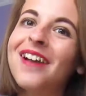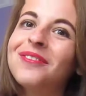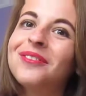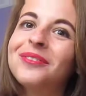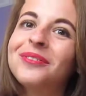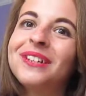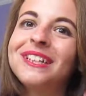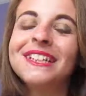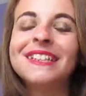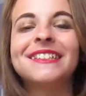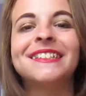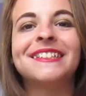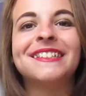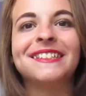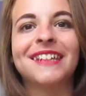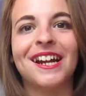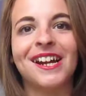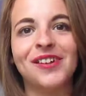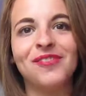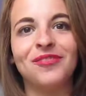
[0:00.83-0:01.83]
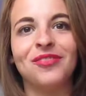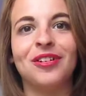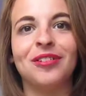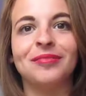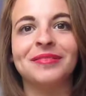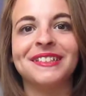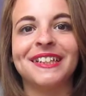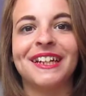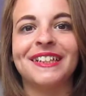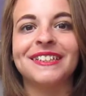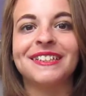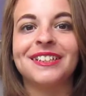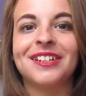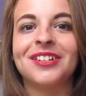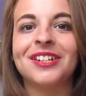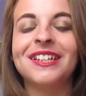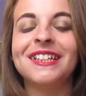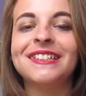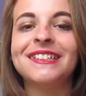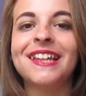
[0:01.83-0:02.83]
everyone, it's Sarah from Faster
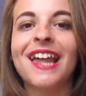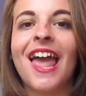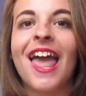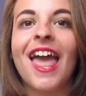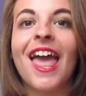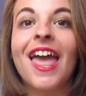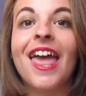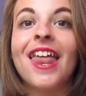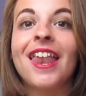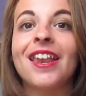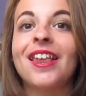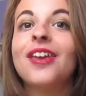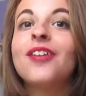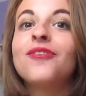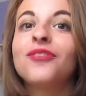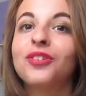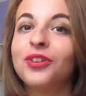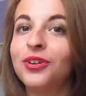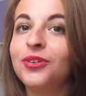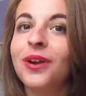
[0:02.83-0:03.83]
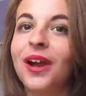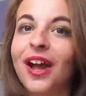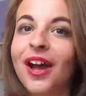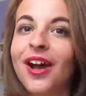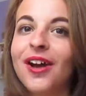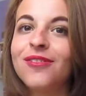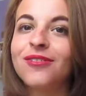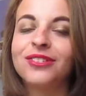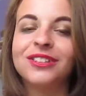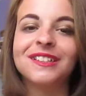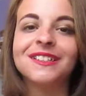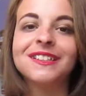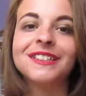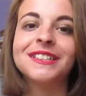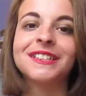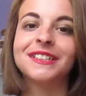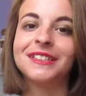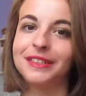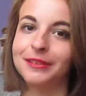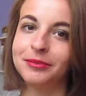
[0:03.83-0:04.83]
Reads, and if you have
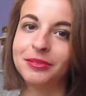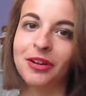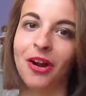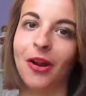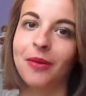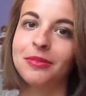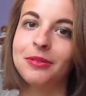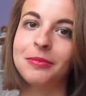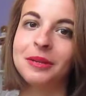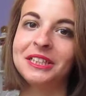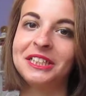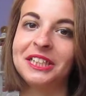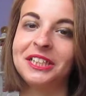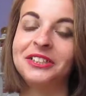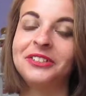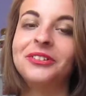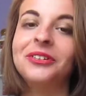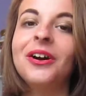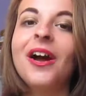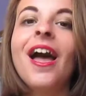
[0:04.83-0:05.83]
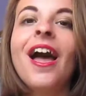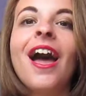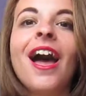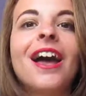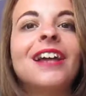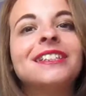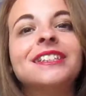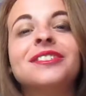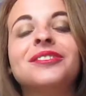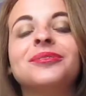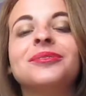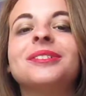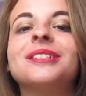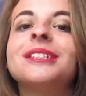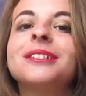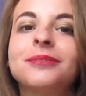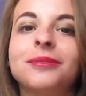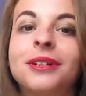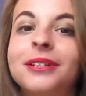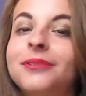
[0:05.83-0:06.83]
recently subscribed to my channel, I just
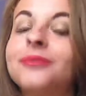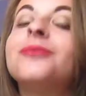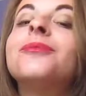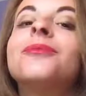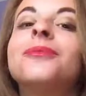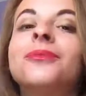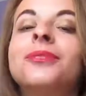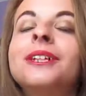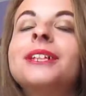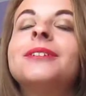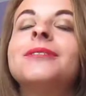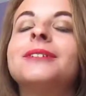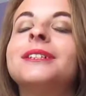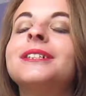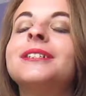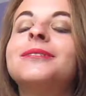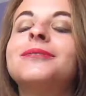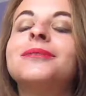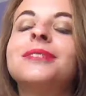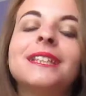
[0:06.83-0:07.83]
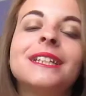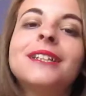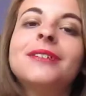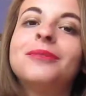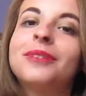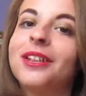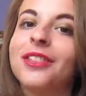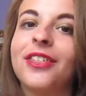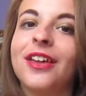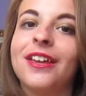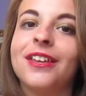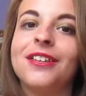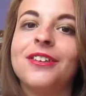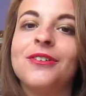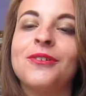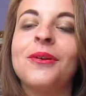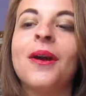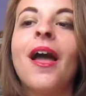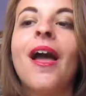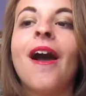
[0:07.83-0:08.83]
really, really, really, really want to thank
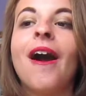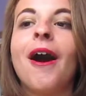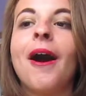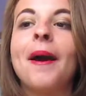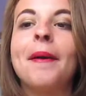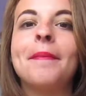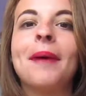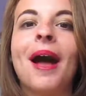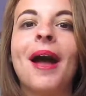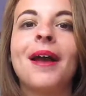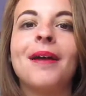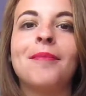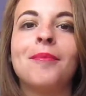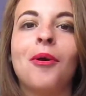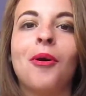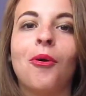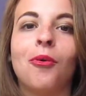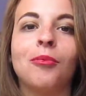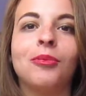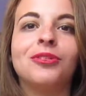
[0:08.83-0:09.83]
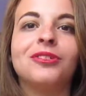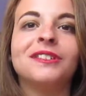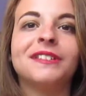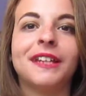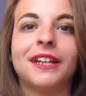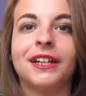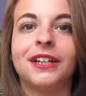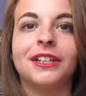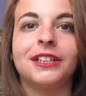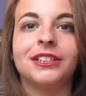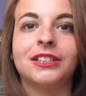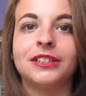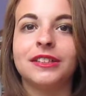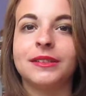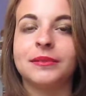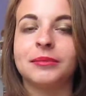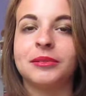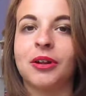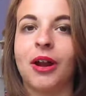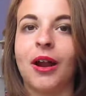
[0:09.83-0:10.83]
you. Um, I am almost at one hundred
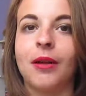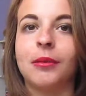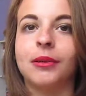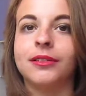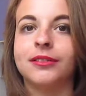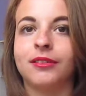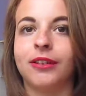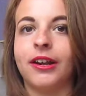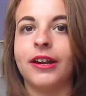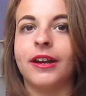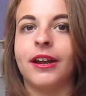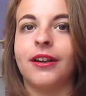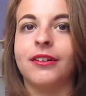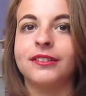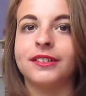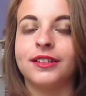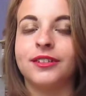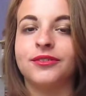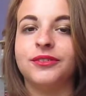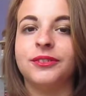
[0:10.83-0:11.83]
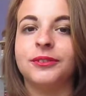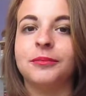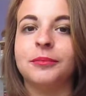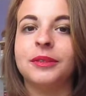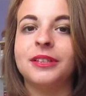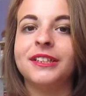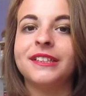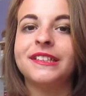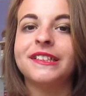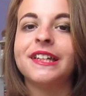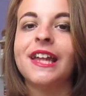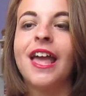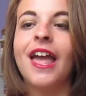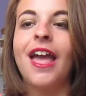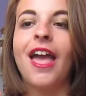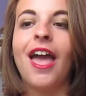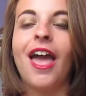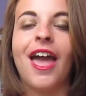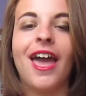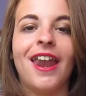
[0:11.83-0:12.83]
subscribers right now as I film this,
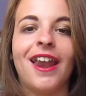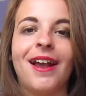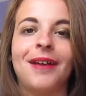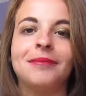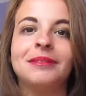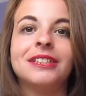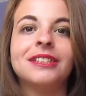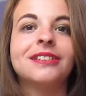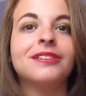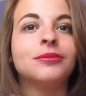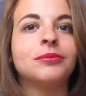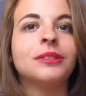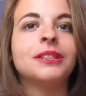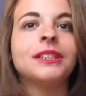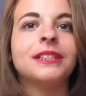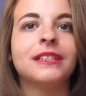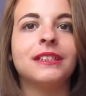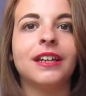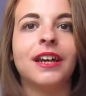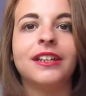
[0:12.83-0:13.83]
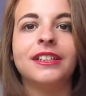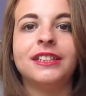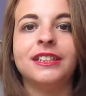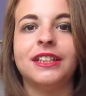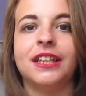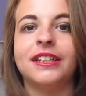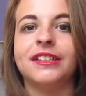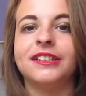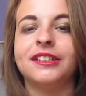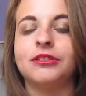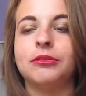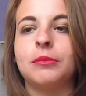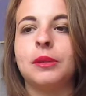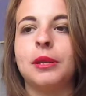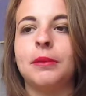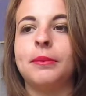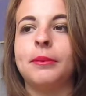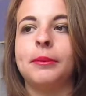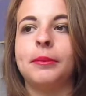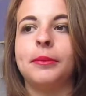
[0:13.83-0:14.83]
and I'm just really touched that so
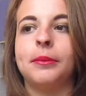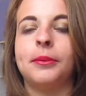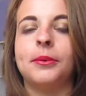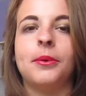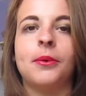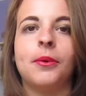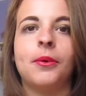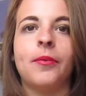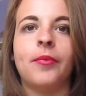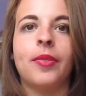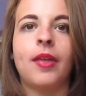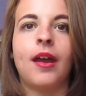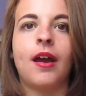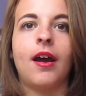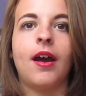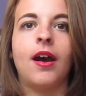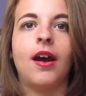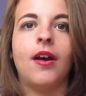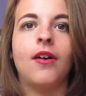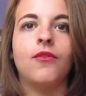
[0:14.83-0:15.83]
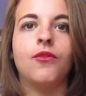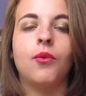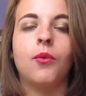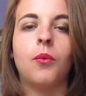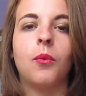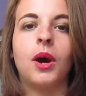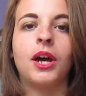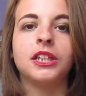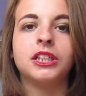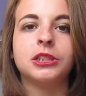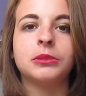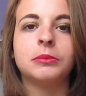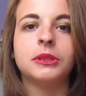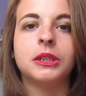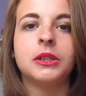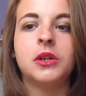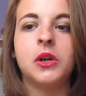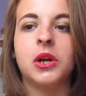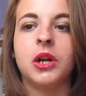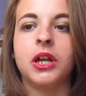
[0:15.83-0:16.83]
many people have watched
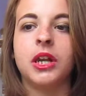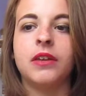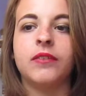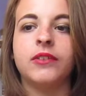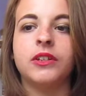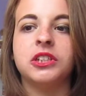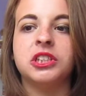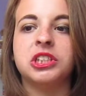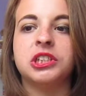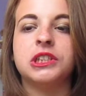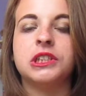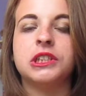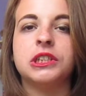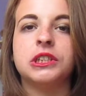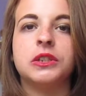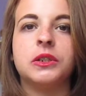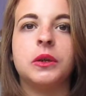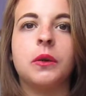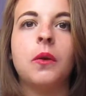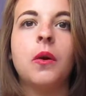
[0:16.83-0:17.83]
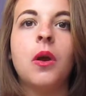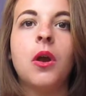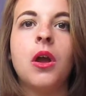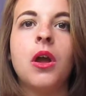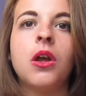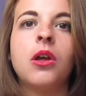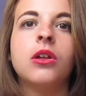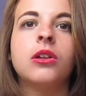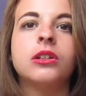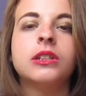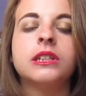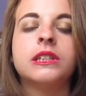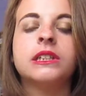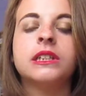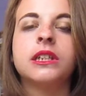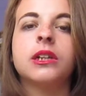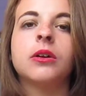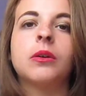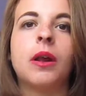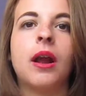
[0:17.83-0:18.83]
me, or even just, you know,
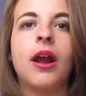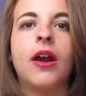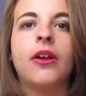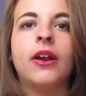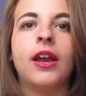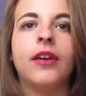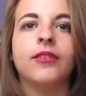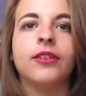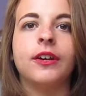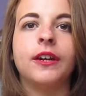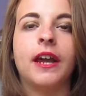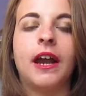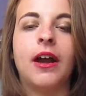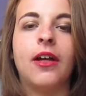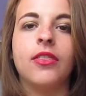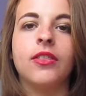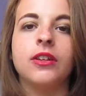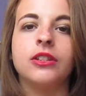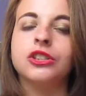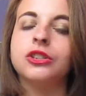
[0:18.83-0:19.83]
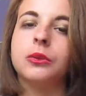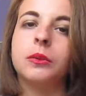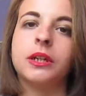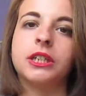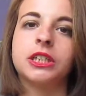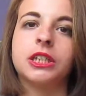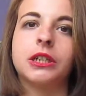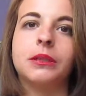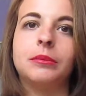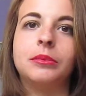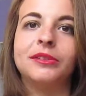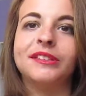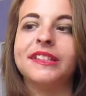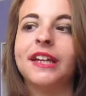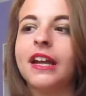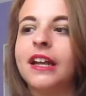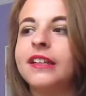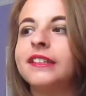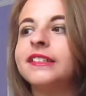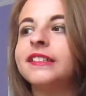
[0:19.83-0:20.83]
stick around every now and then to watch a couple
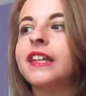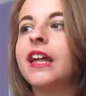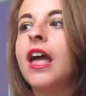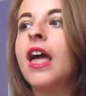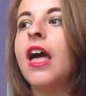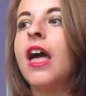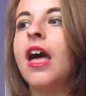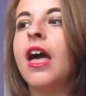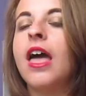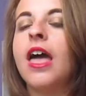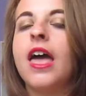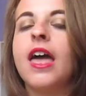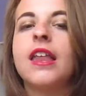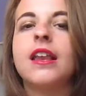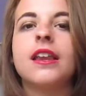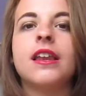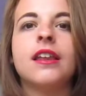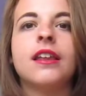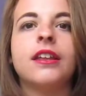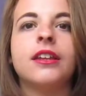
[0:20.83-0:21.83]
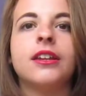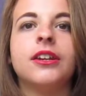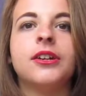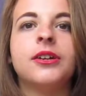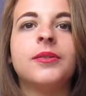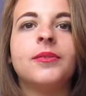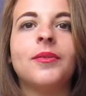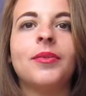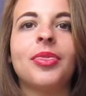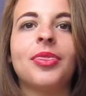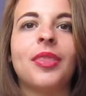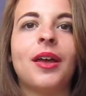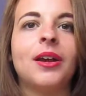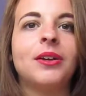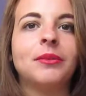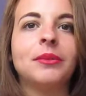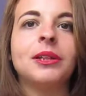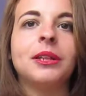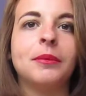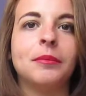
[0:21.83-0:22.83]
seconds, and, you know,
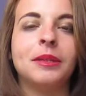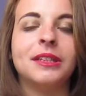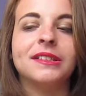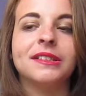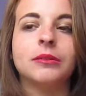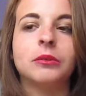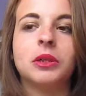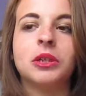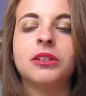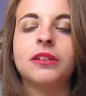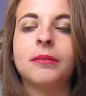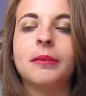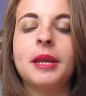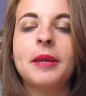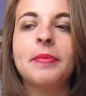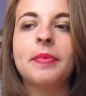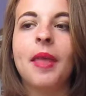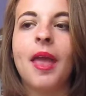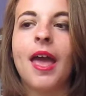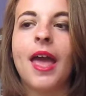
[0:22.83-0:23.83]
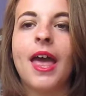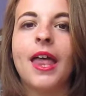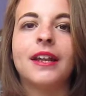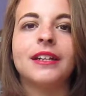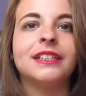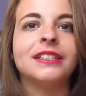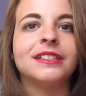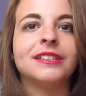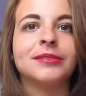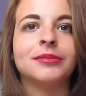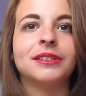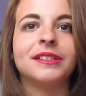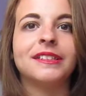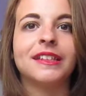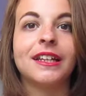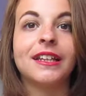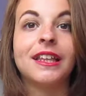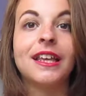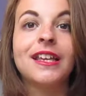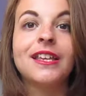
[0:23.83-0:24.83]
that really means the world to me, and I just want to
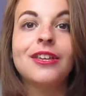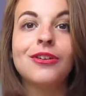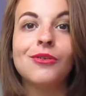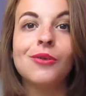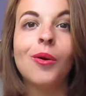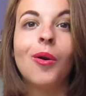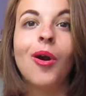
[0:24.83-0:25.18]
say thank you.